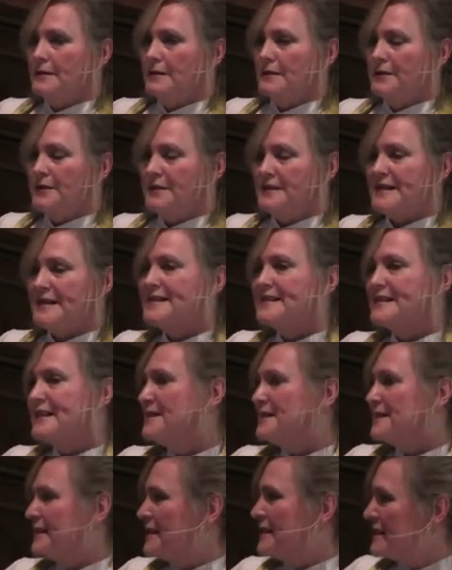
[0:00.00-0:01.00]
The
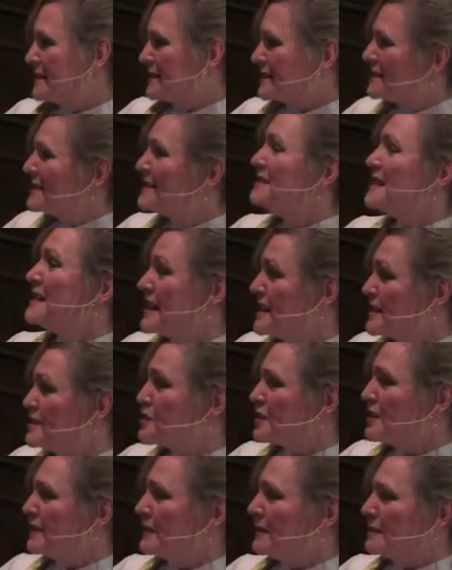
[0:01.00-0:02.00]

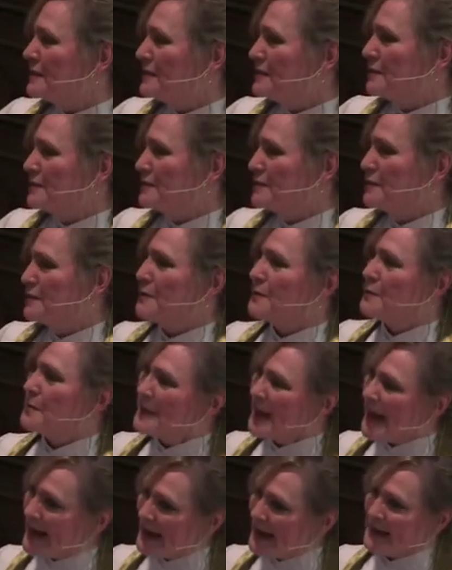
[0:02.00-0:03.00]
desensitization to the
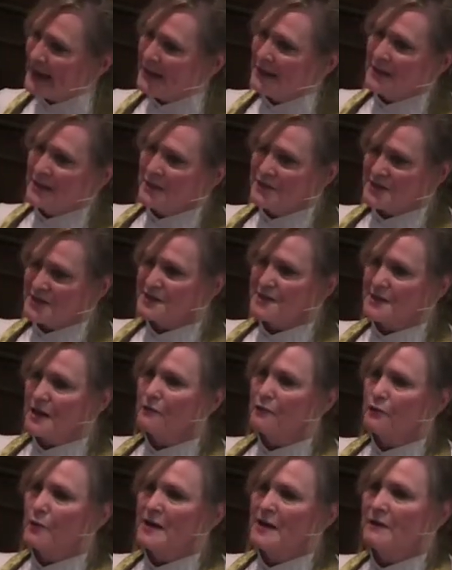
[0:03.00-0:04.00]
pain and the
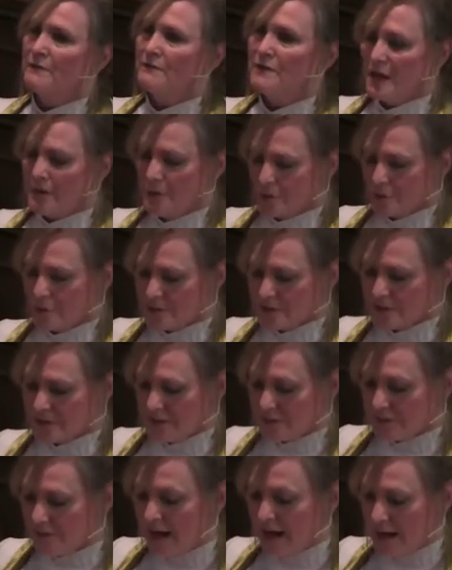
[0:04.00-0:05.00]
suffering of others
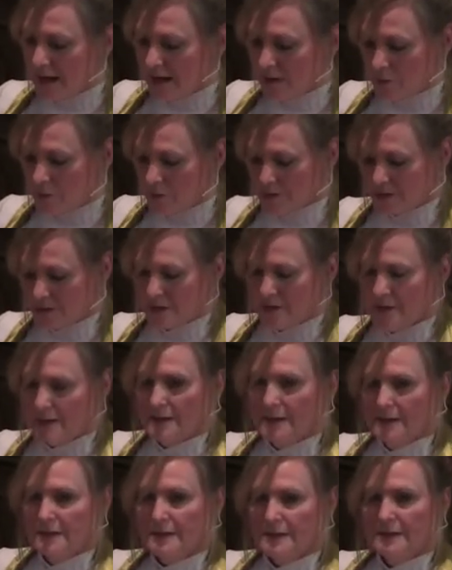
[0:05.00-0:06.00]
defiles.
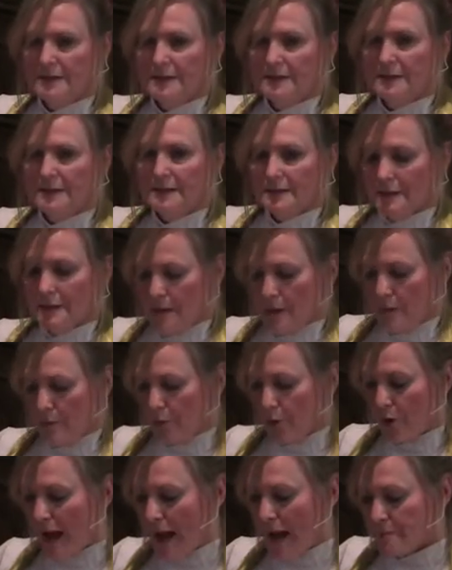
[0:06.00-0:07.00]

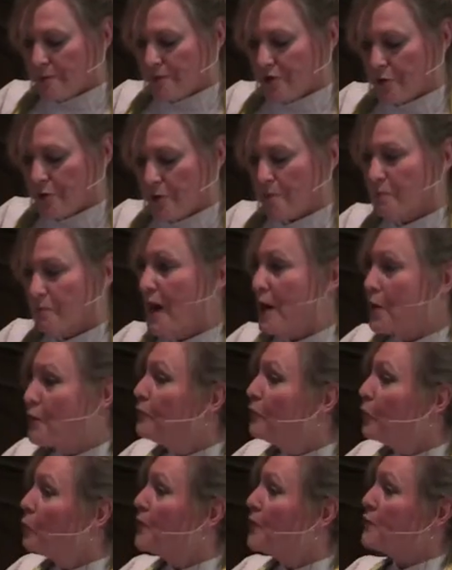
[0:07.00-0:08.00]
Perhaps you're
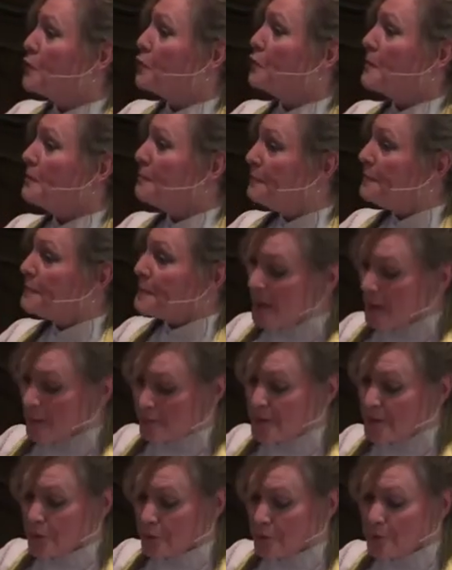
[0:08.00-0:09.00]
careful with your
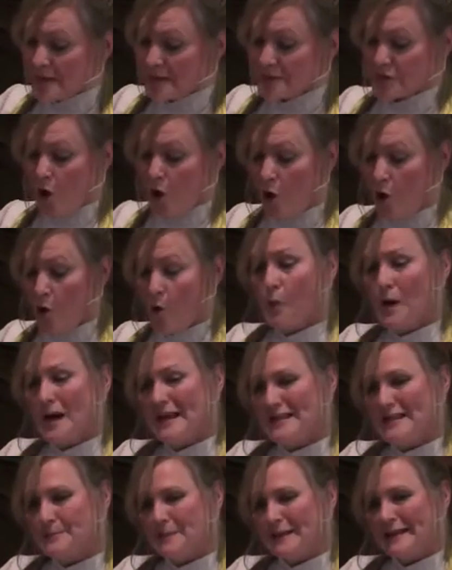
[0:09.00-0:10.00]
appearance
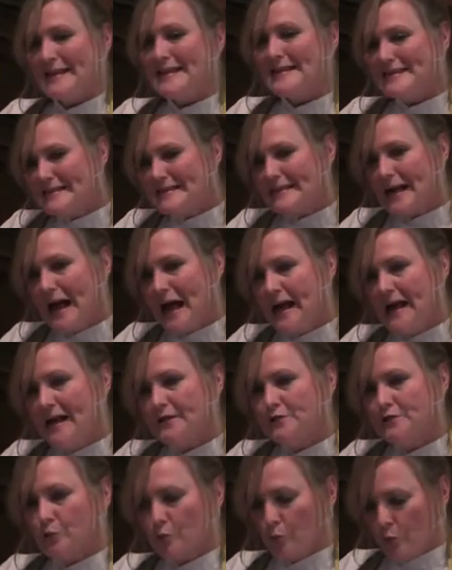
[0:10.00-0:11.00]
always, but
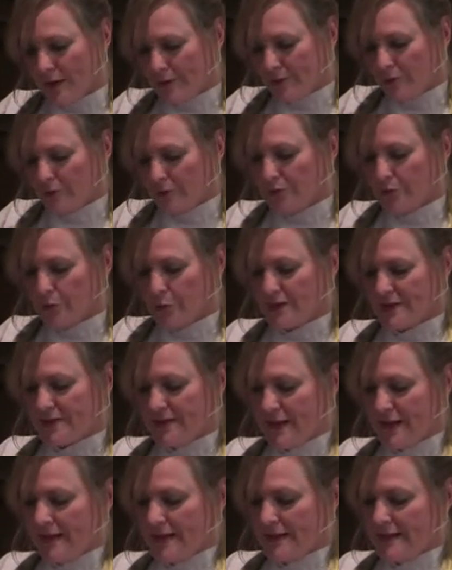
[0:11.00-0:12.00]
inside you're riddled
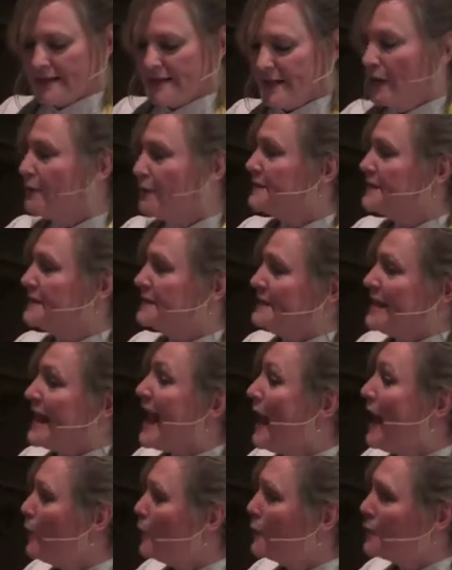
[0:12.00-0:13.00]
with self
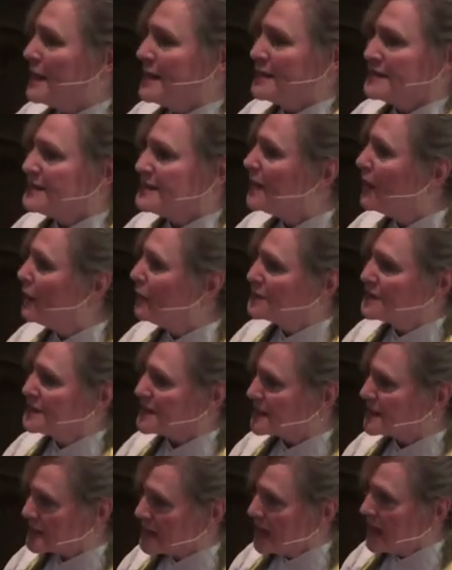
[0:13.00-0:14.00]
doubt and self
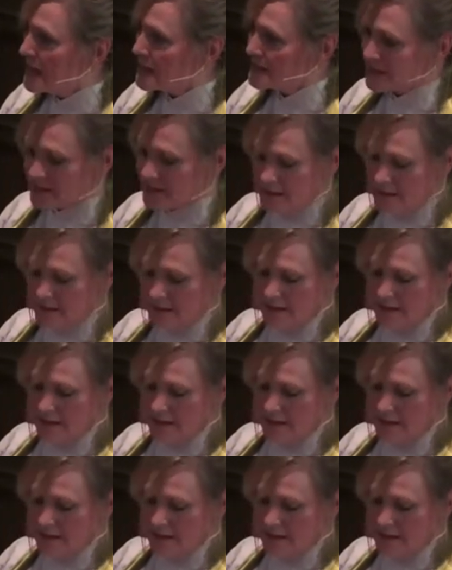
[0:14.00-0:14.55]
disgust,